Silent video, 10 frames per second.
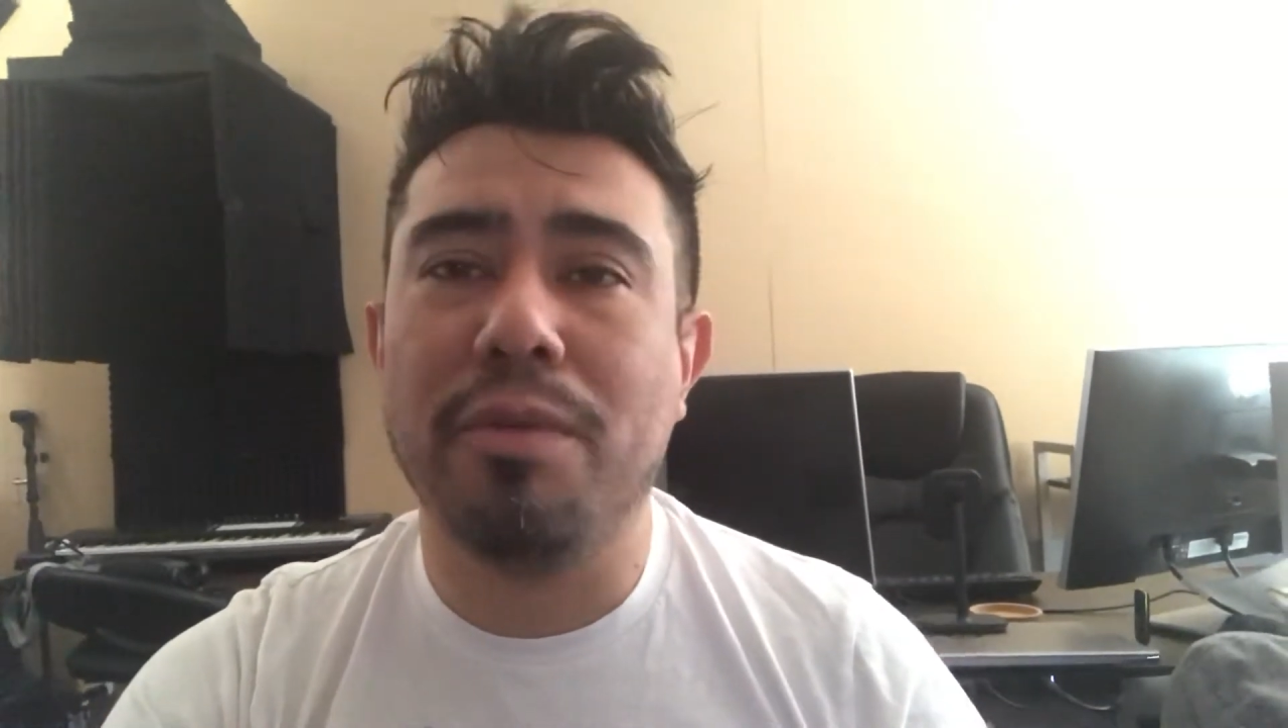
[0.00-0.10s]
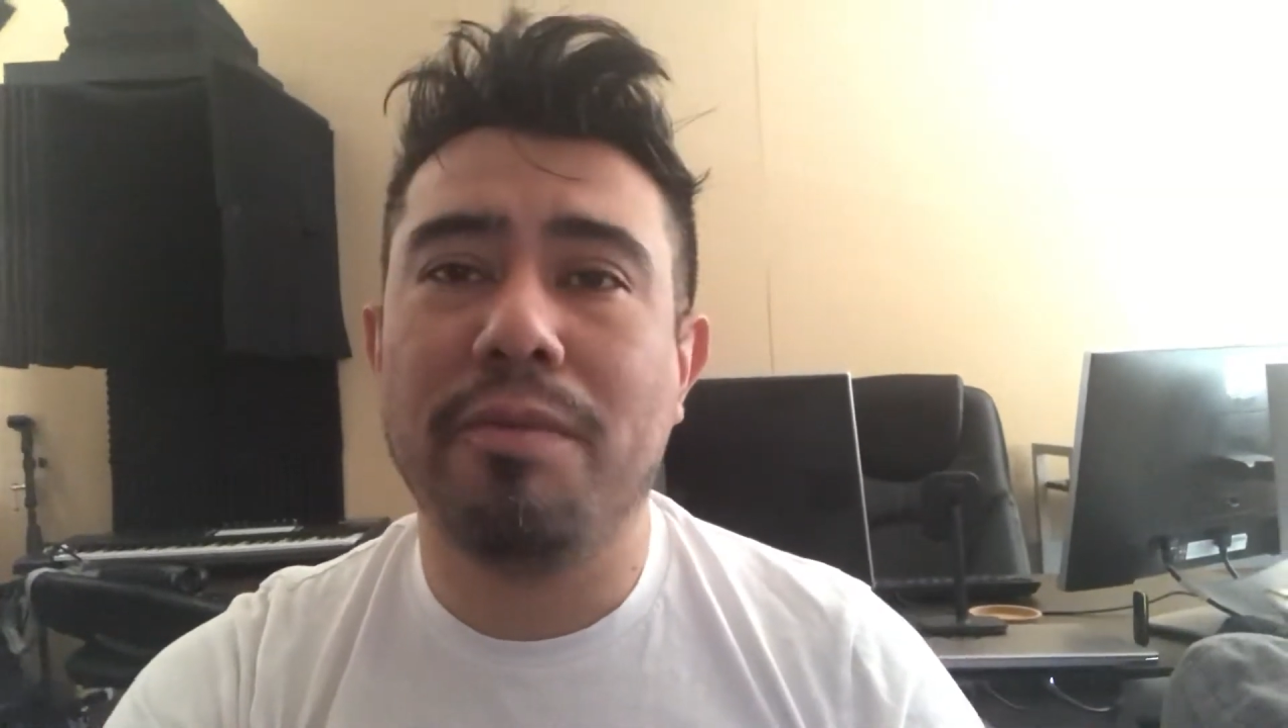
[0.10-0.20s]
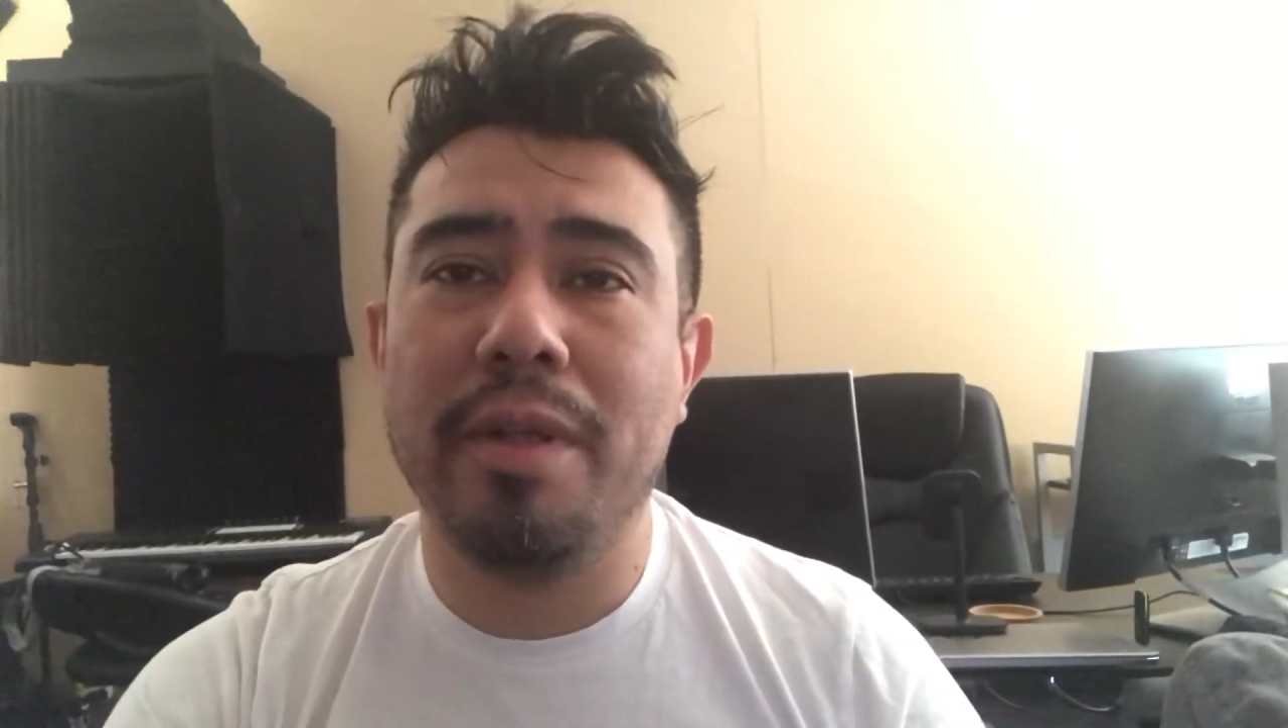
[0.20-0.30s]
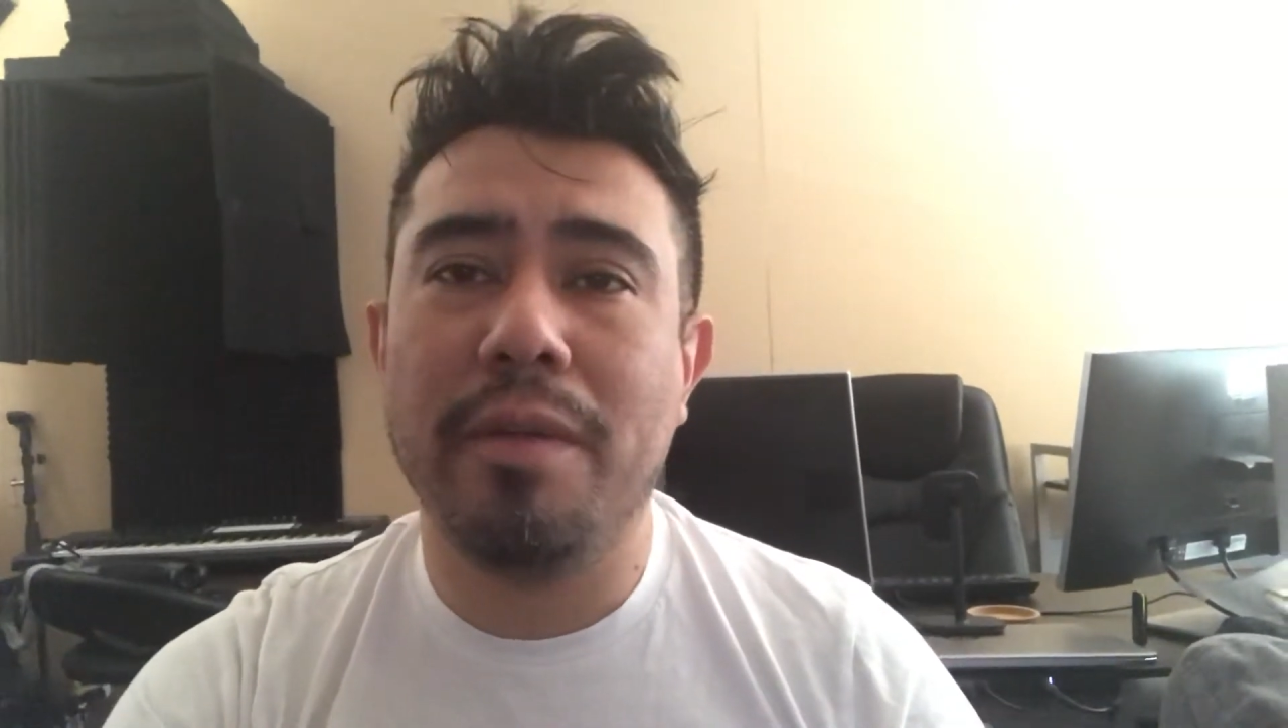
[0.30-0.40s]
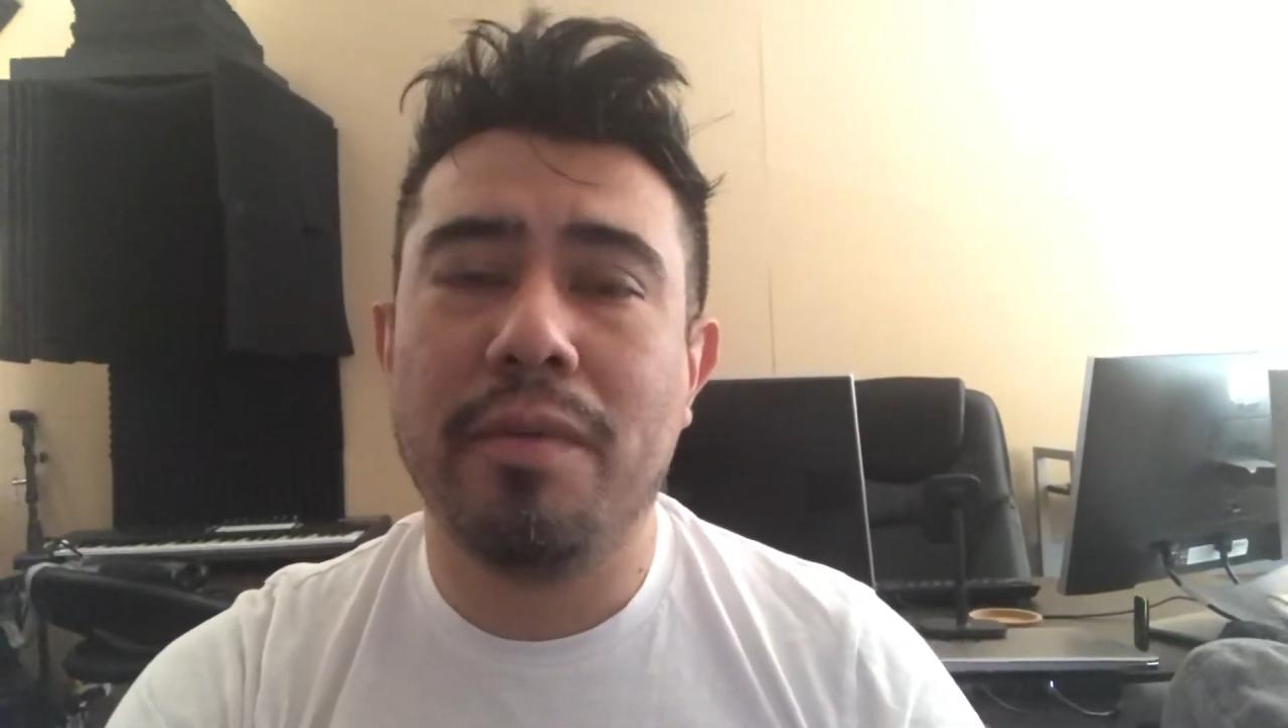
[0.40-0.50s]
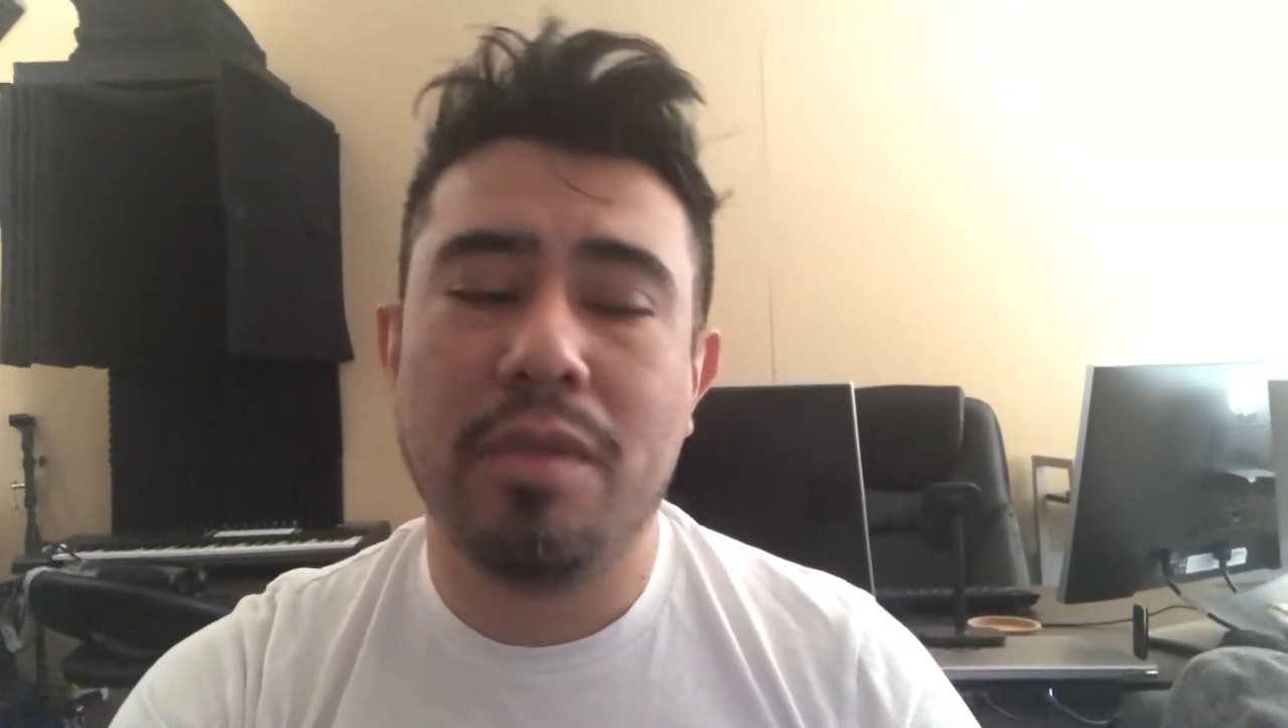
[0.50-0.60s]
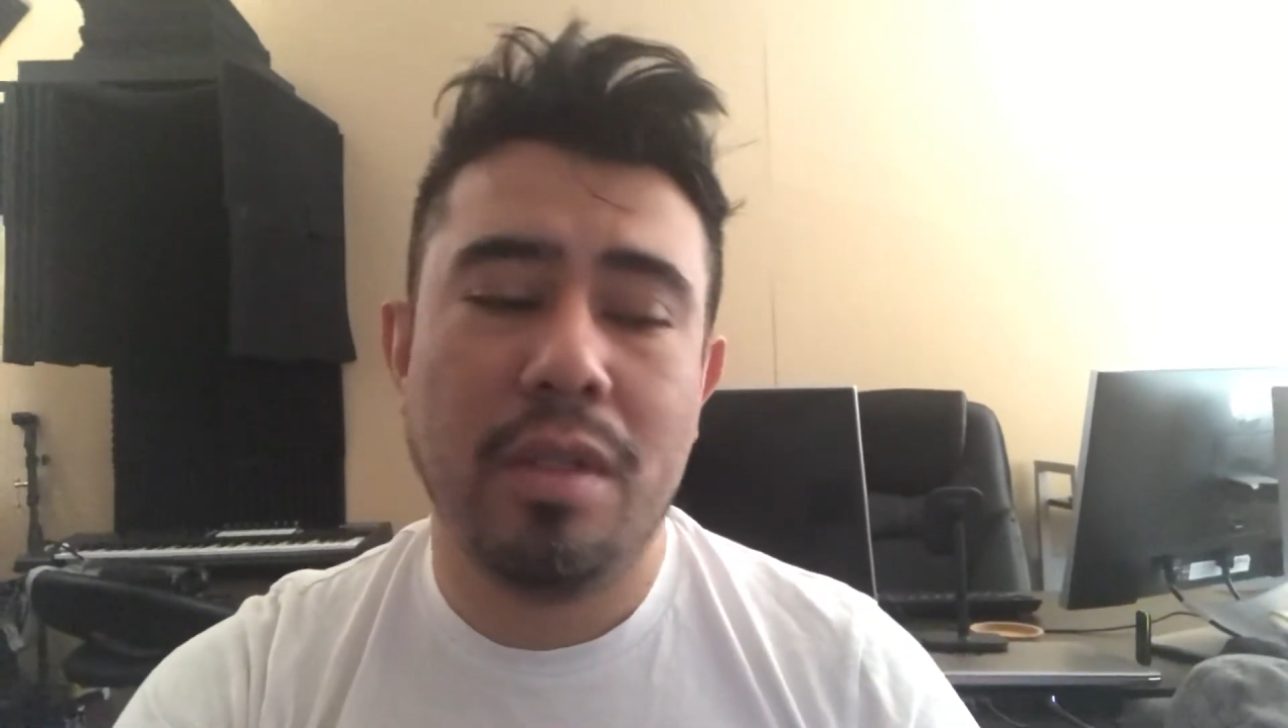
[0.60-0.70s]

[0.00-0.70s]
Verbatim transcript: fifth,